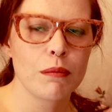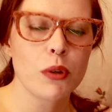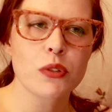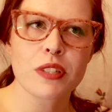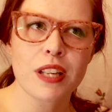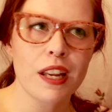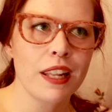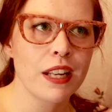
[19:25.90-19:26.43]

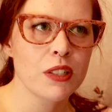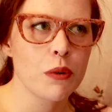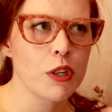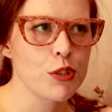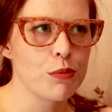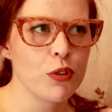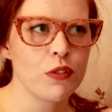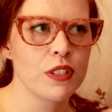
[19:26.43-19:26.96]
Mostly I like to
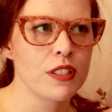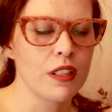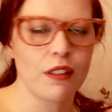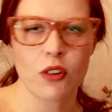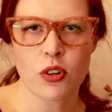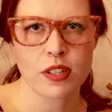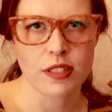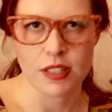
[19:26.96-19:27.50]
watch movies that
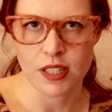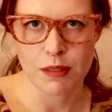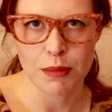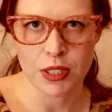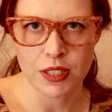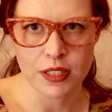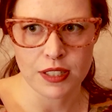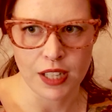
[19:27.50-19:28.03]
I've already seen a
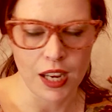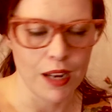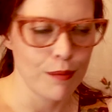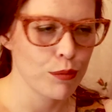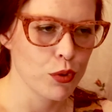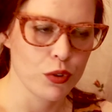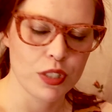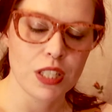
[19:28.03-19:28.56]
million
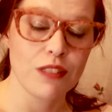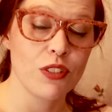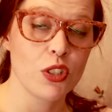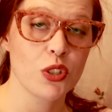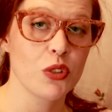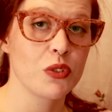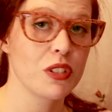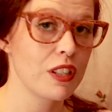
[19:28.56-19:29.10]
times or TV
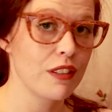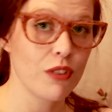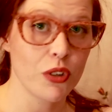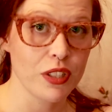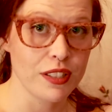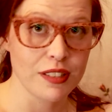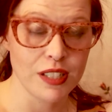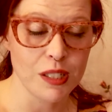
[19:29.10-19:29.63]
shows that I've
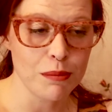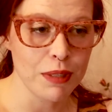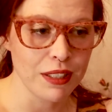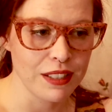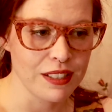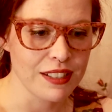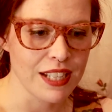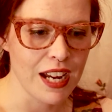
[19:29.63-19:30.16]
already seen a
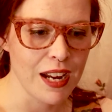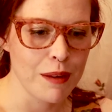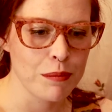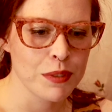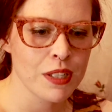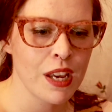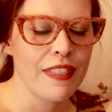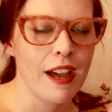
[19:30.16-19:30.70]
million
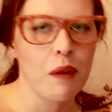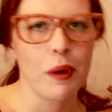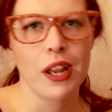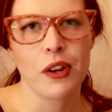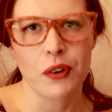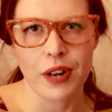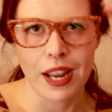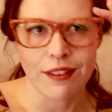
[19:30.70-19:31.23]
times. That way
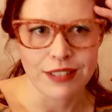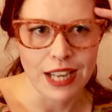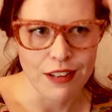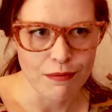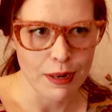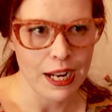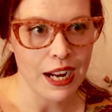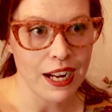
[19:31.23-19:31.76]
I don't have to
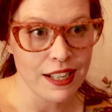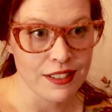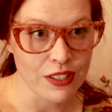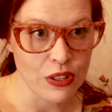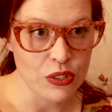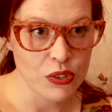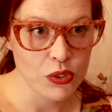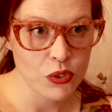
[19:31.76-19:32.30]
have my eyes
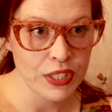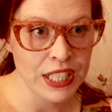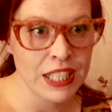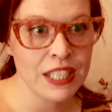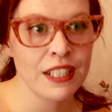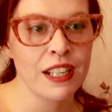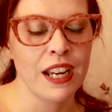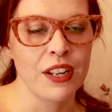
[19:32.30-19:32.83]
on the
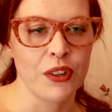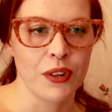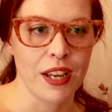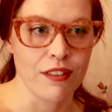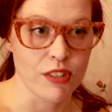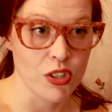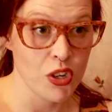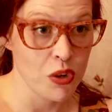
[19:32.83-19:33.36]
screen, I don't
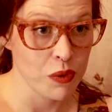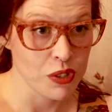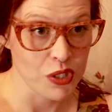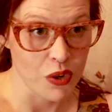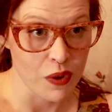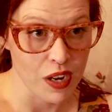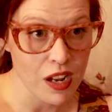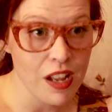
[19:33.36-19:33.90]
have to know what's
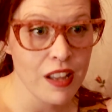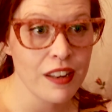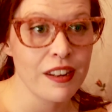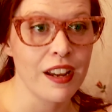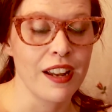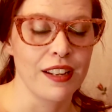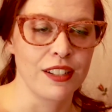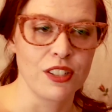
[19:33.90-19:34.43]
going on,
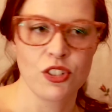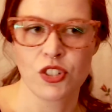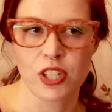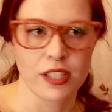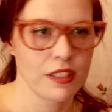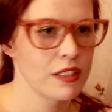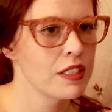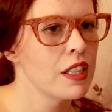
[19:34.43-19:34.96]
I can
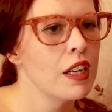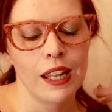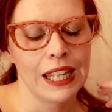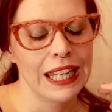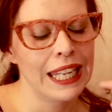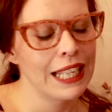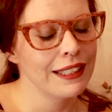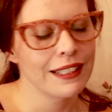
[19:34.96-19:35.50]
just
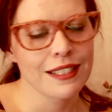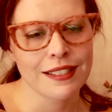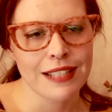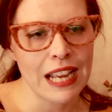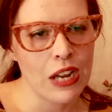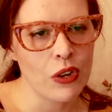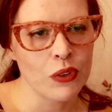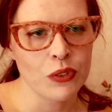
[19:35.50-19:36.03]
let the
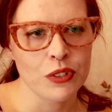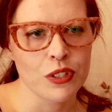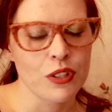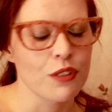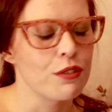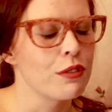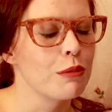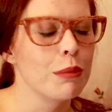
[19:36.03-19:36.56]
sound,
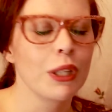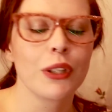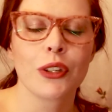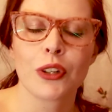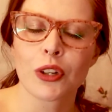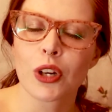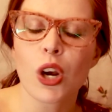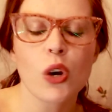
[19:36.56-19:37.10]
the
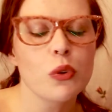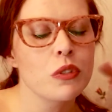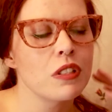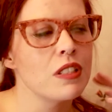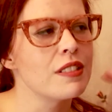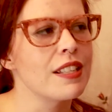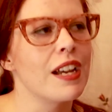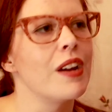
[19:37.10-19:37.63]
familiar,
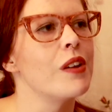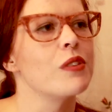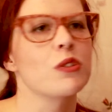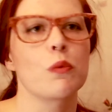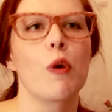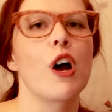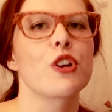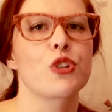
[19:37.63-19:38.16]
cozy
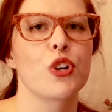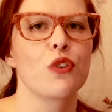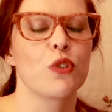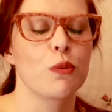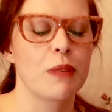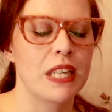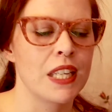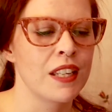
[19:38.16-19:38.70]
sounds wash
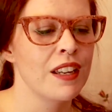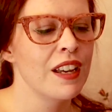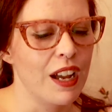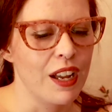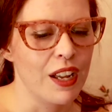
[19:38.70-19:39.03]
over me.